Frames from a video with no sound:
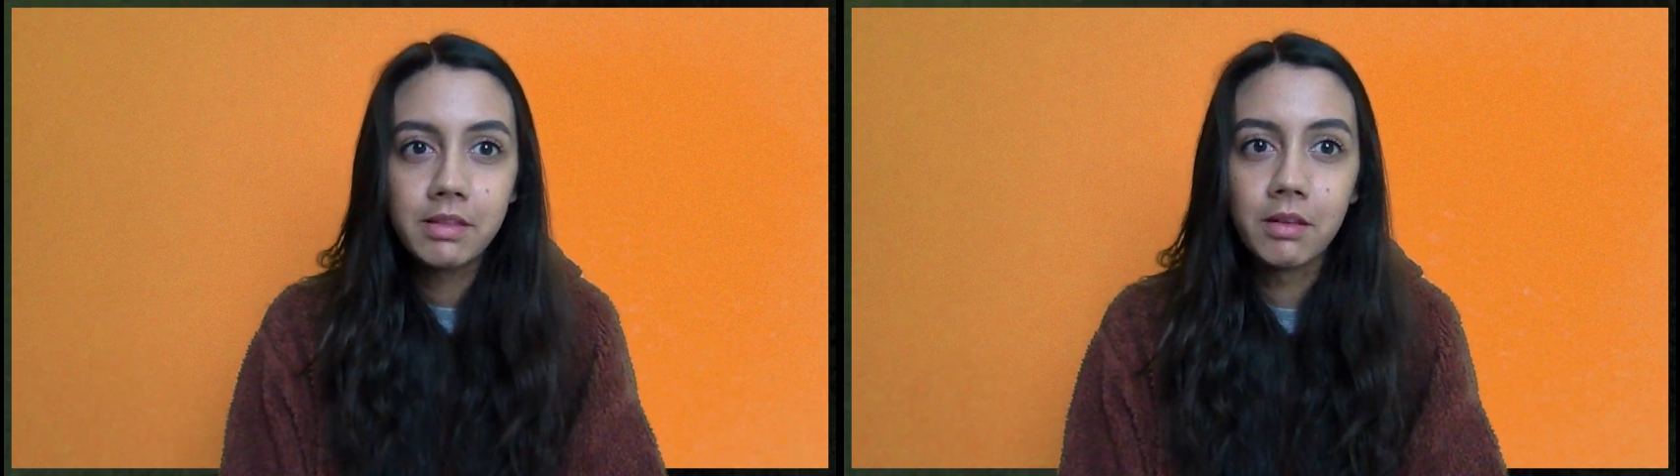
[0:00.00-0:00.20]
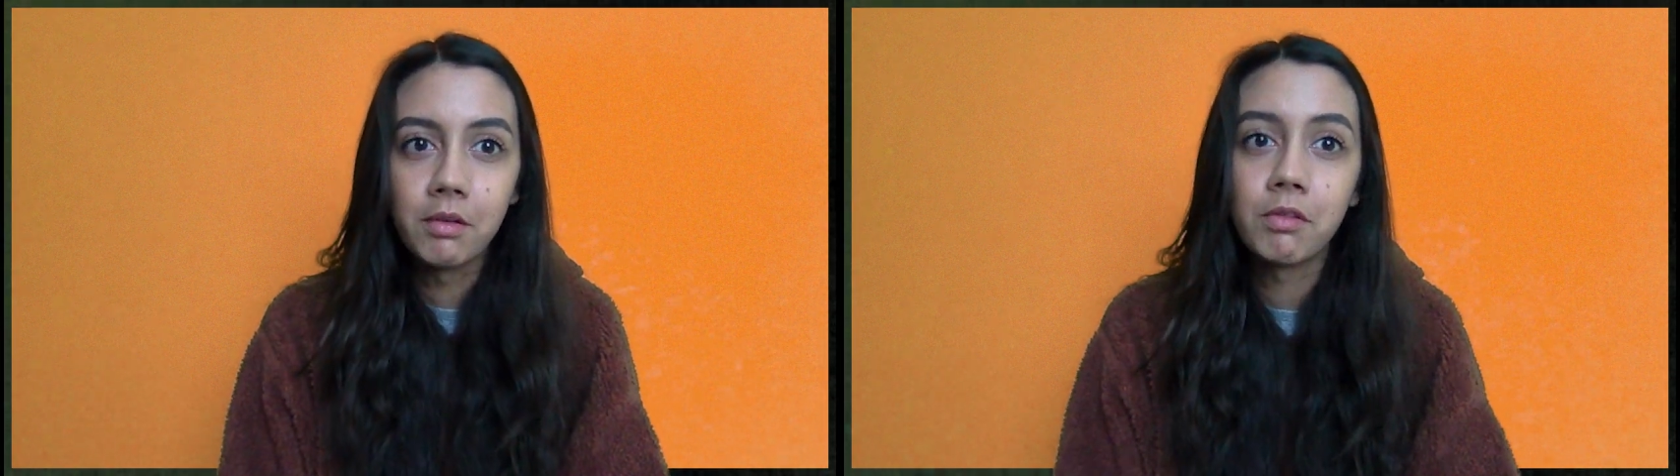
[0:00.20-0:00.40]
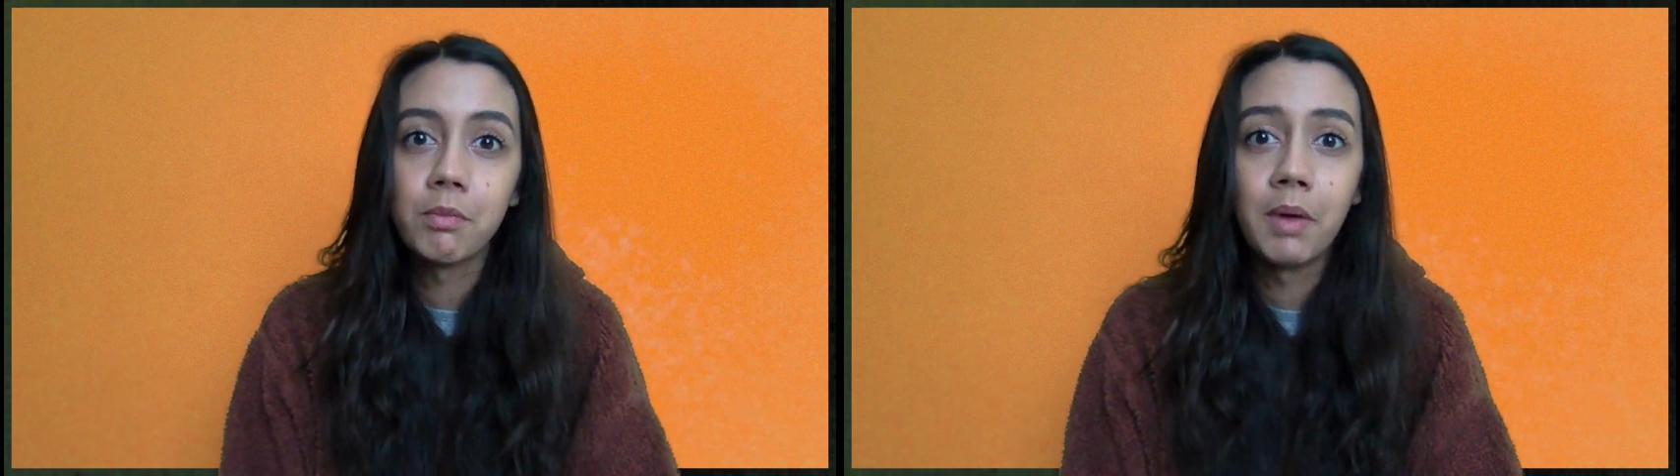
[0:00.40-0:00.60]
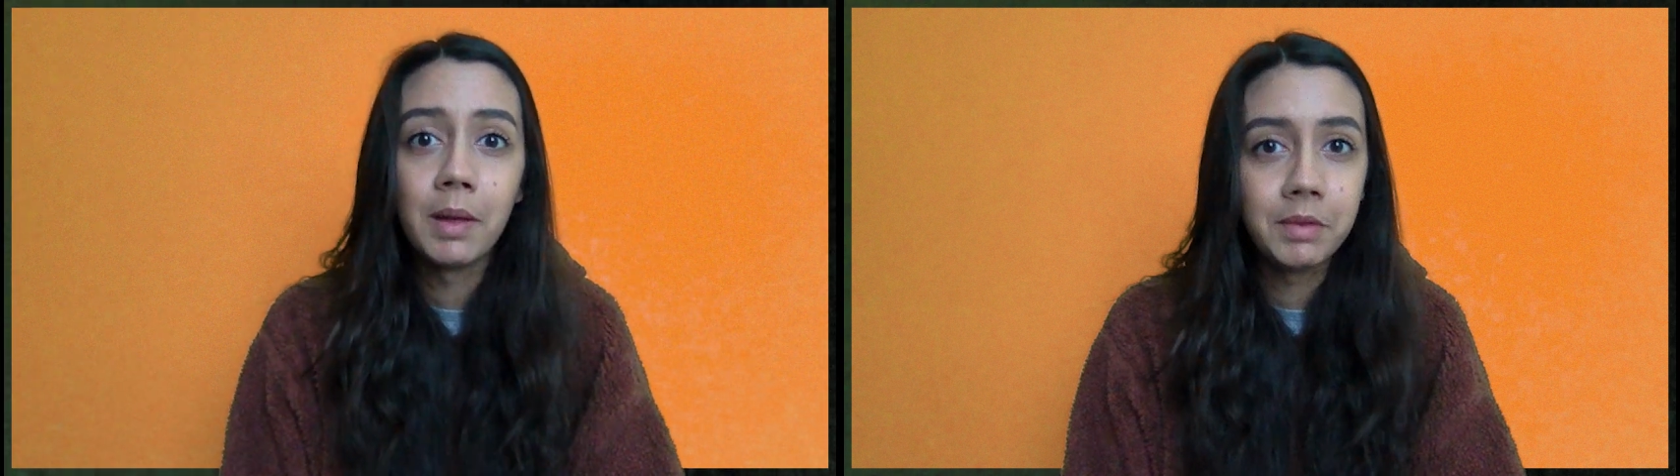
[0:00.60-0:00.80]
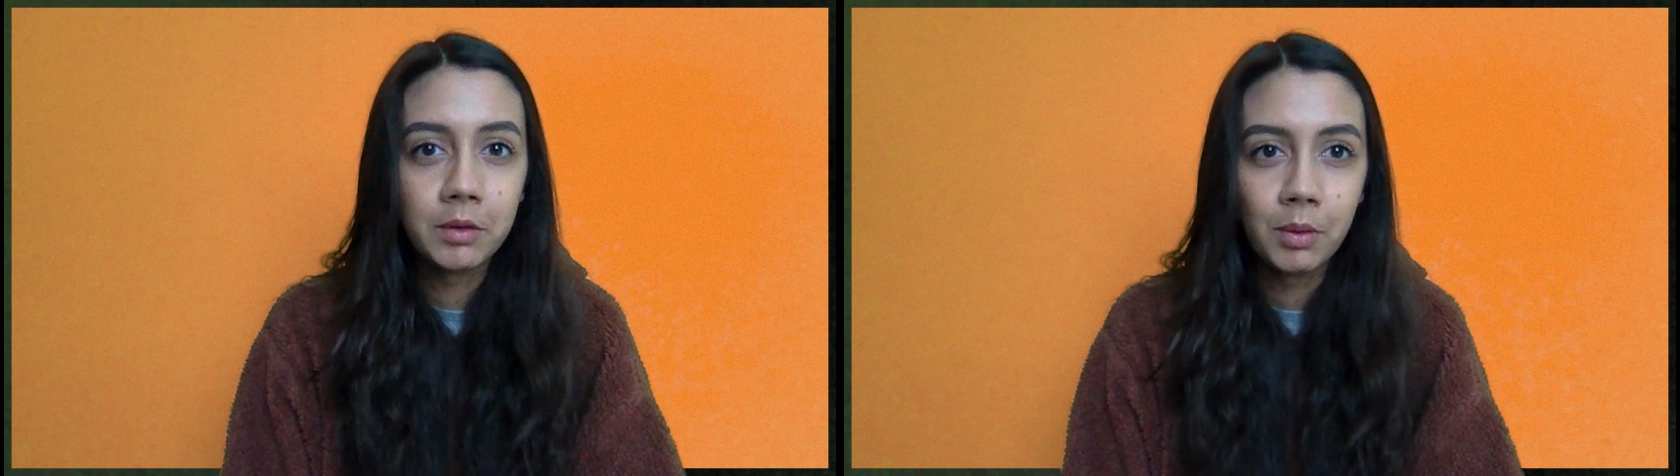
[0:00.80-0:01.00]
notes might
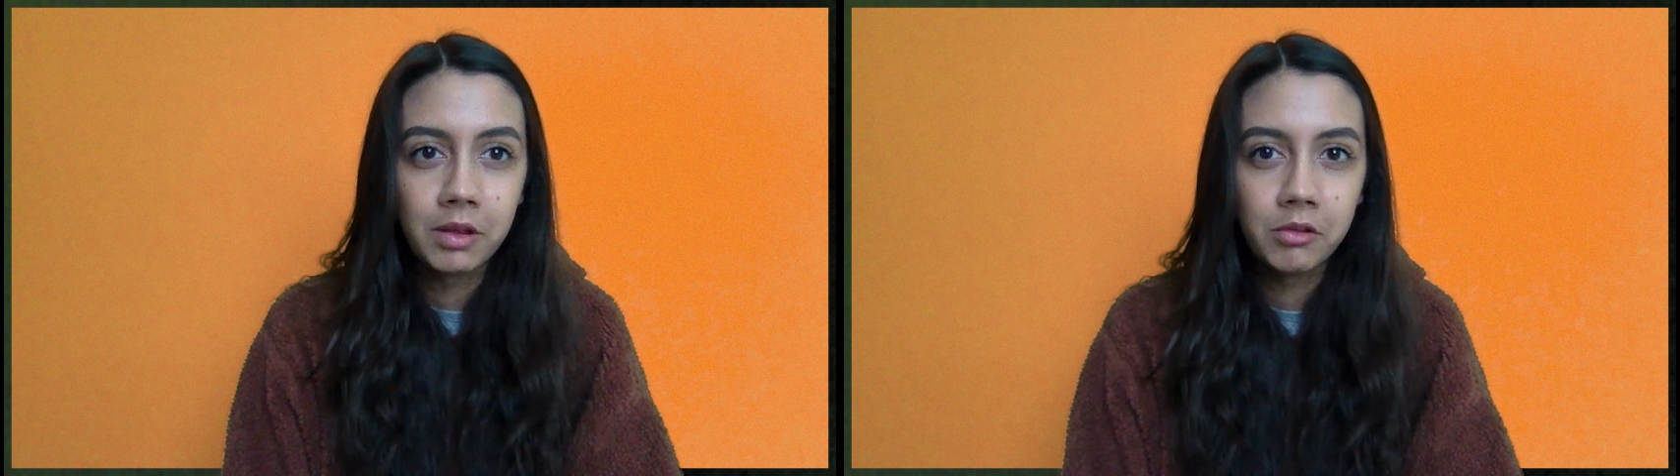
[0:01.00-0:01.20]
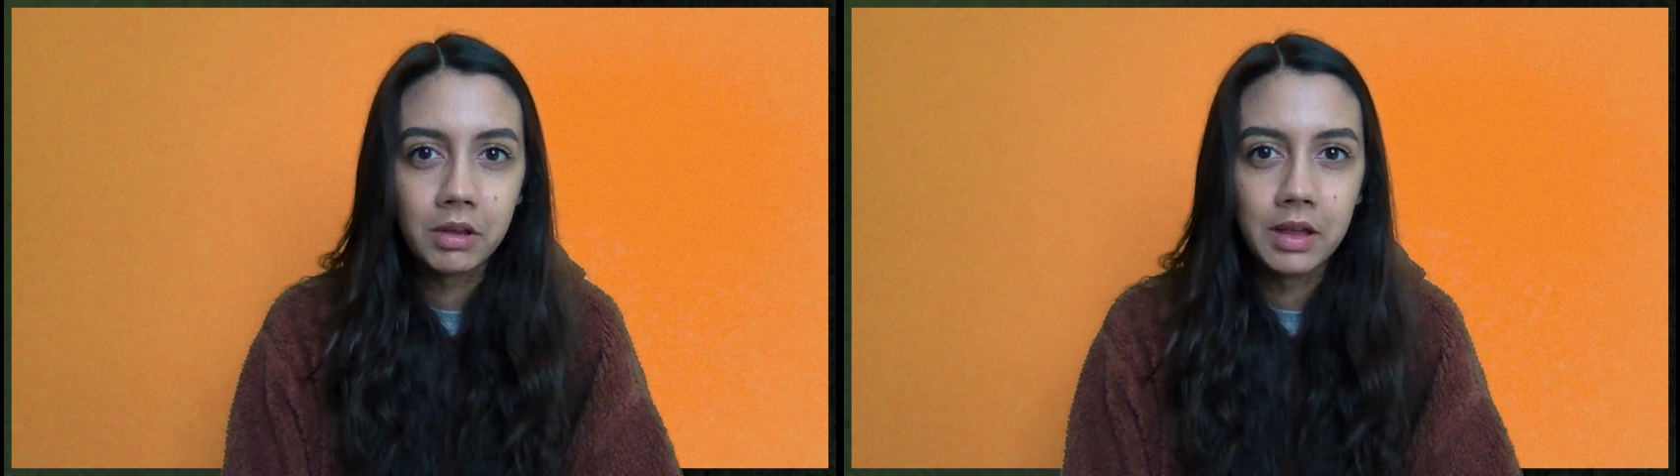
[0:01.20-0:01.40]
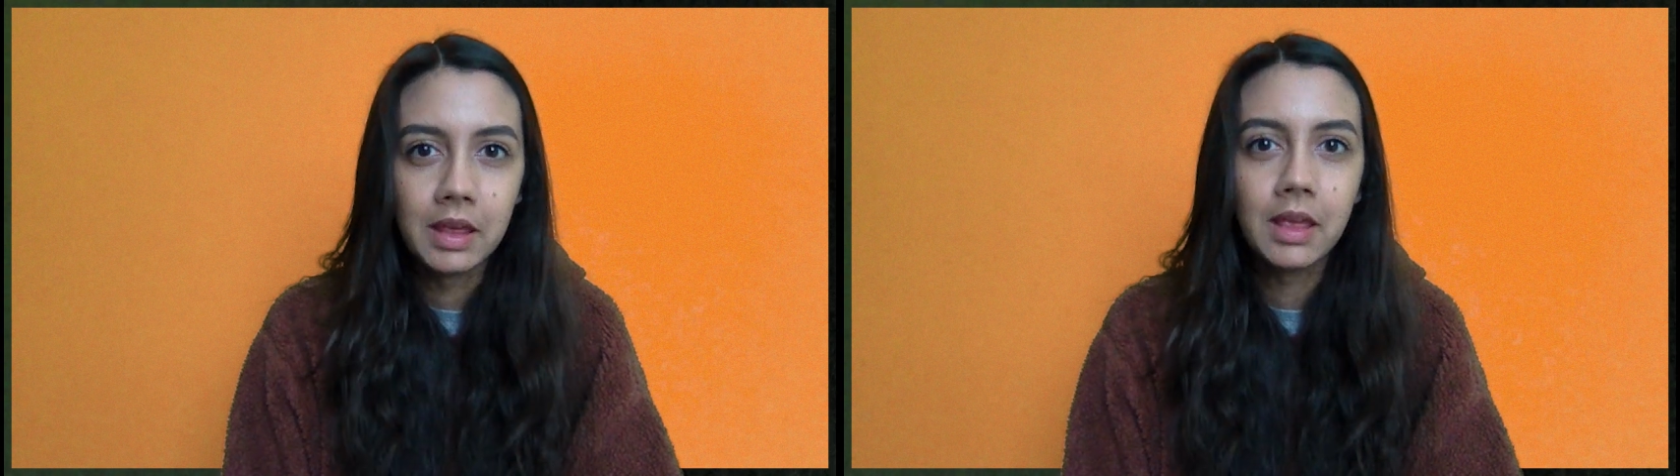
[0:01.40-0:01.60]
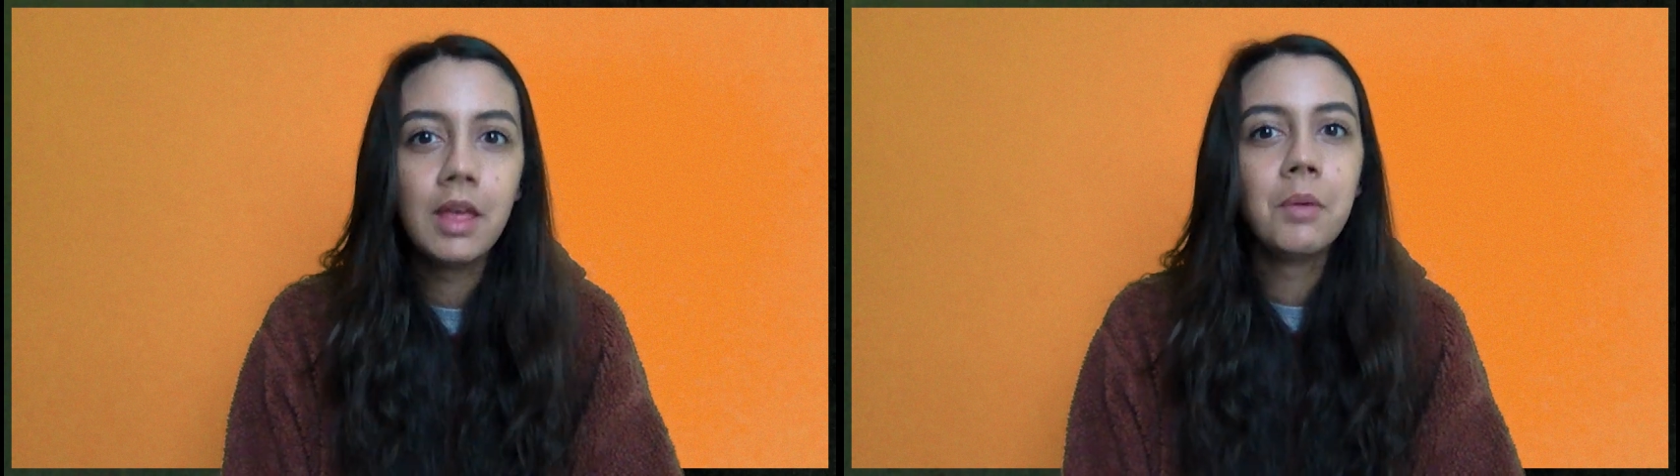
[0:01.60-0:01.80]
be quite tricky,